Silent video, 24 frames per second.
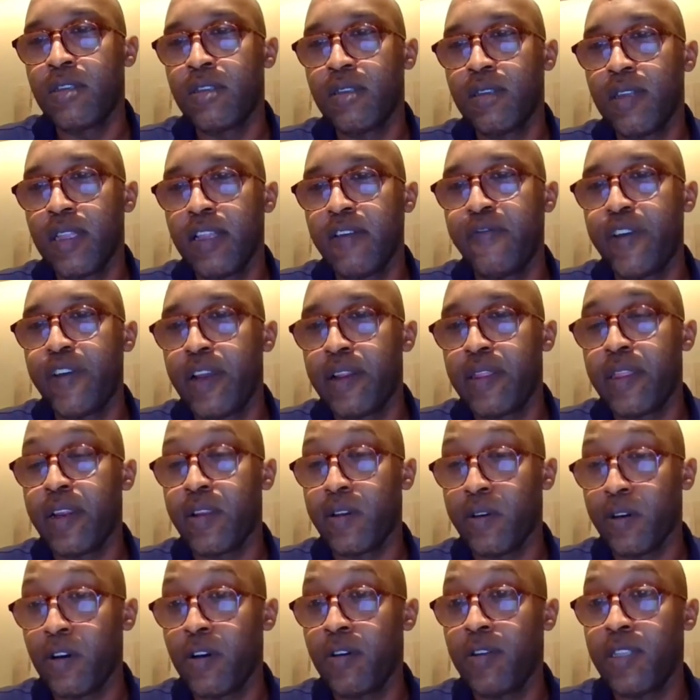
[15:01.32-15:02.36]
the further
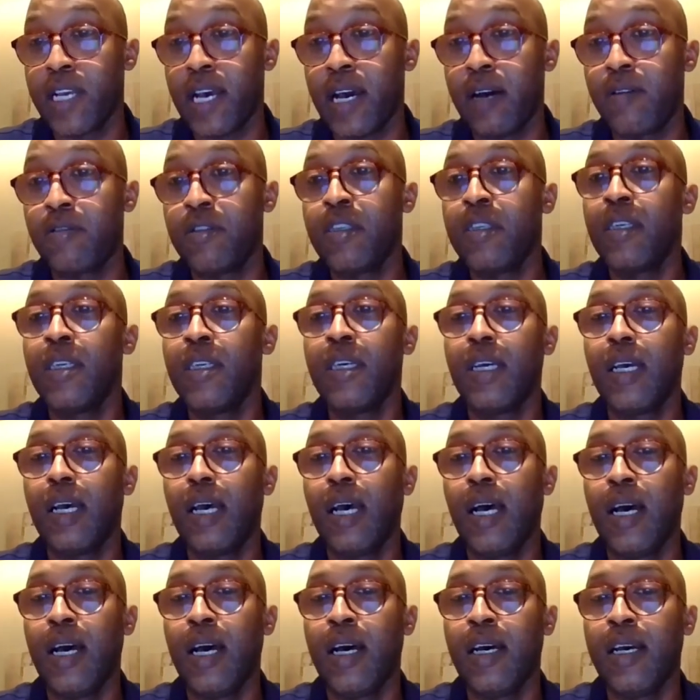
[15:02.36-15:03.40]
you go down,
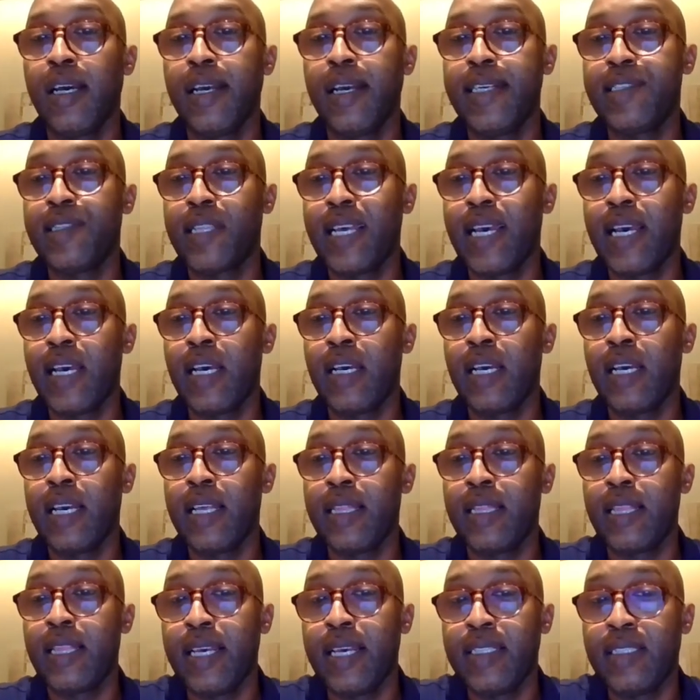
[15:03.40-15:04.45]
is
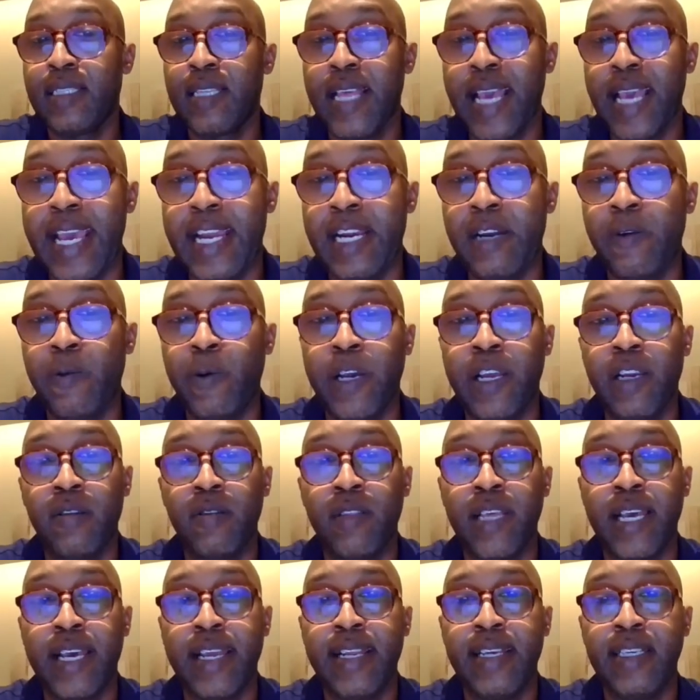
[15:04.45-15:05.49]
the area where
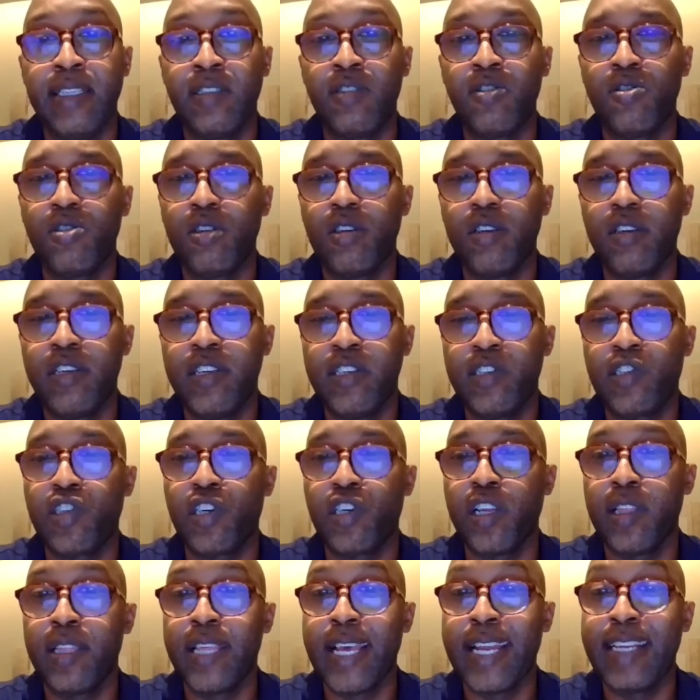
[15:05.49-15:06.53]
there
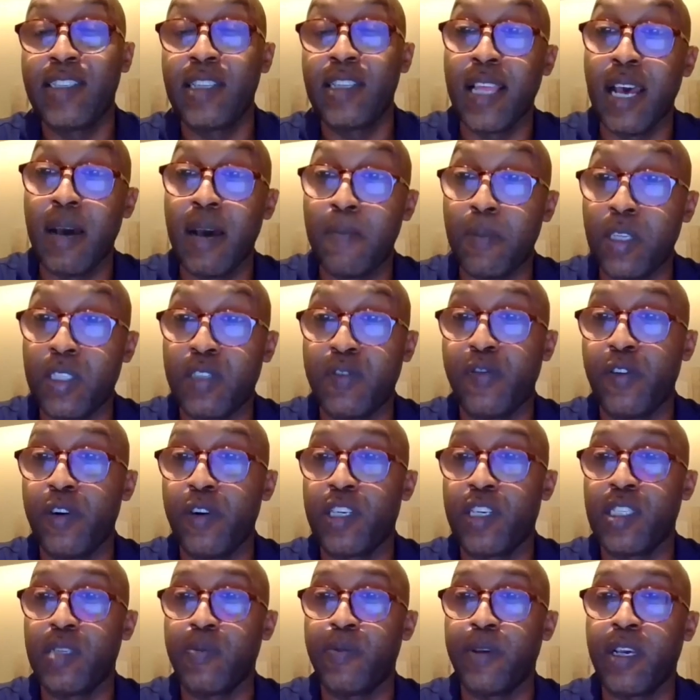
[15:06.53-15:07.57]
isn't that much
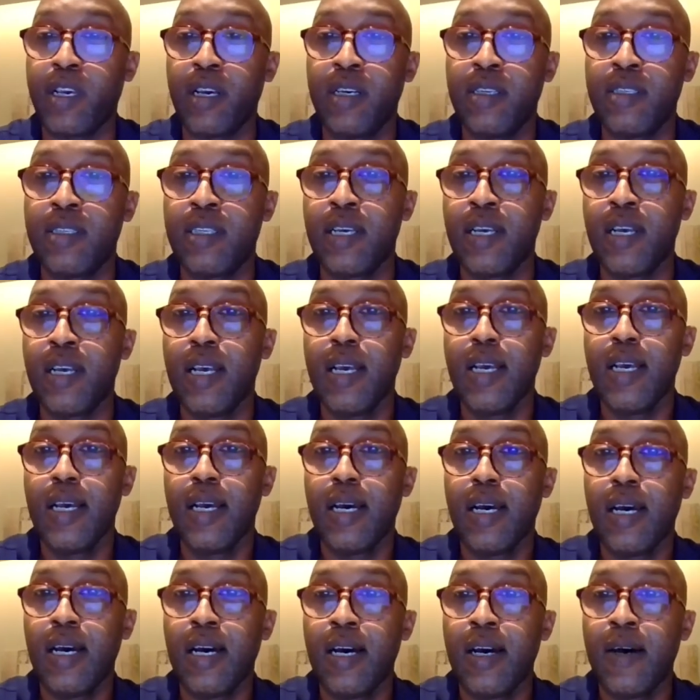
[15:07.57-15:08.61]
focus, because
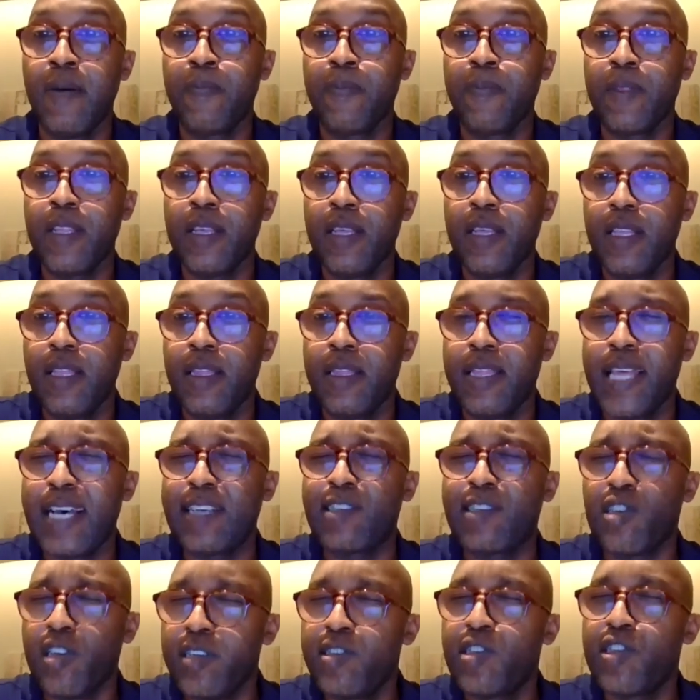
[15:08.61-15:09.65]

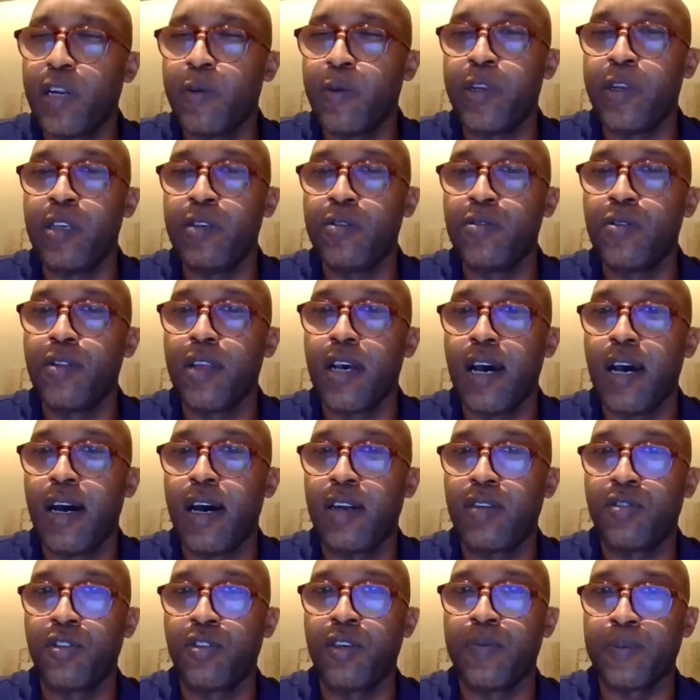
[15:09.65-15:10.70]
that's literally when you do the
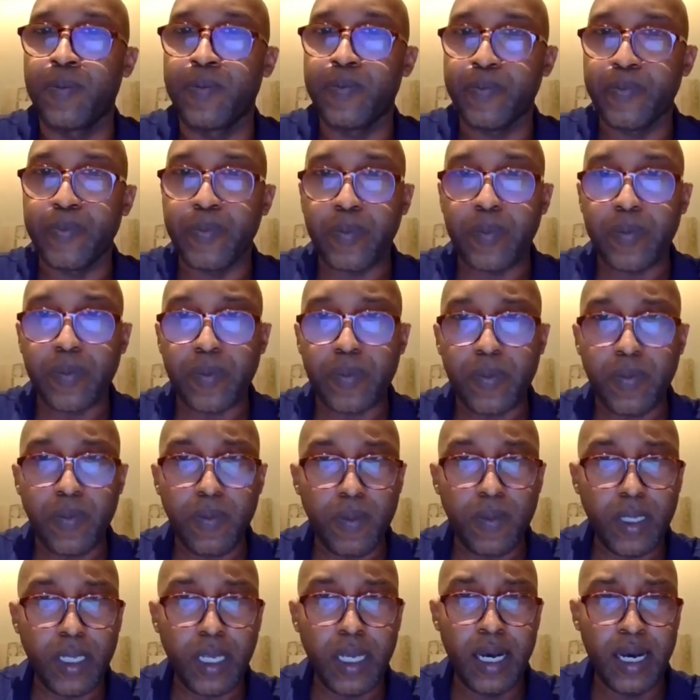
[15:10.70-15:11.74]
hard job.
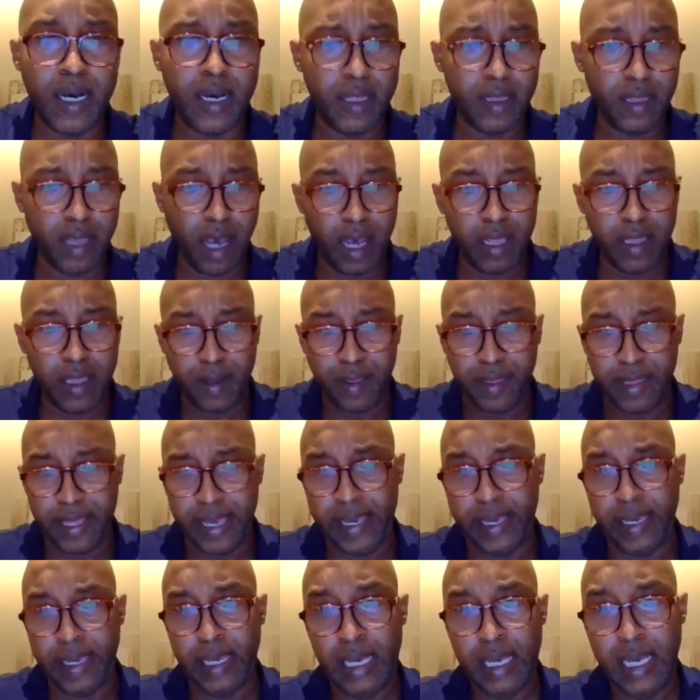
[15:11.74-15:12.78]
The other
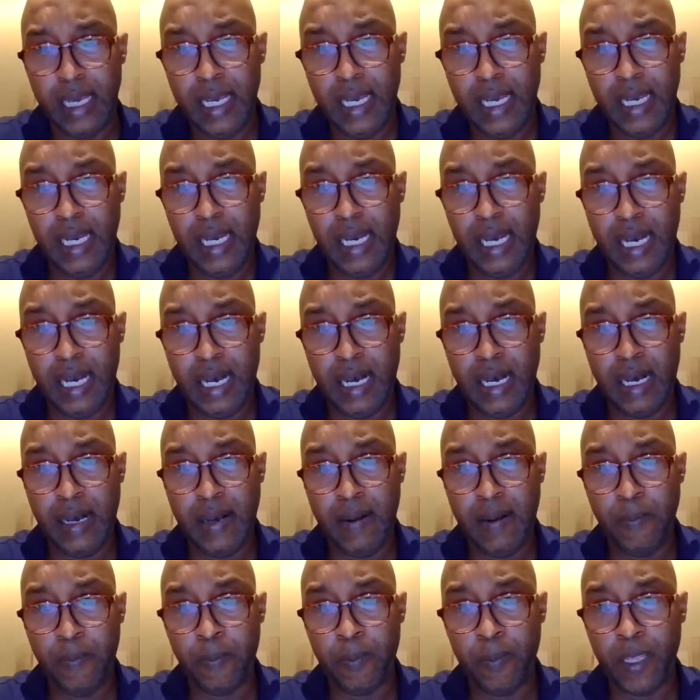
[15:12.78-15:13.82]
thing,
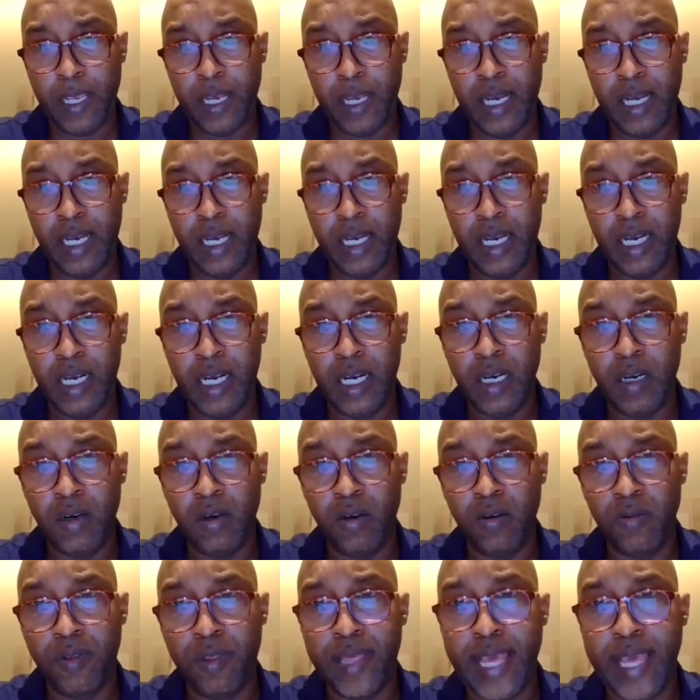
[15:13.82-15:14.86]

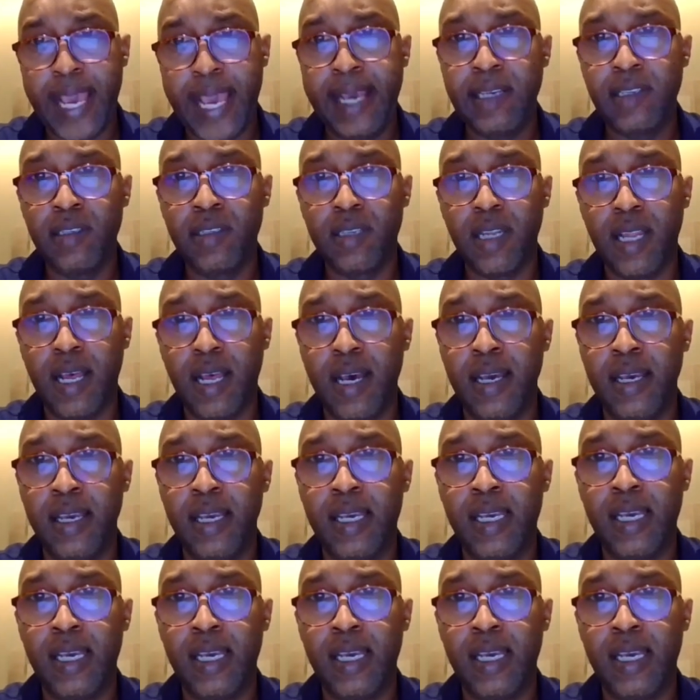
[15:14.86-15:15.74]
on things like,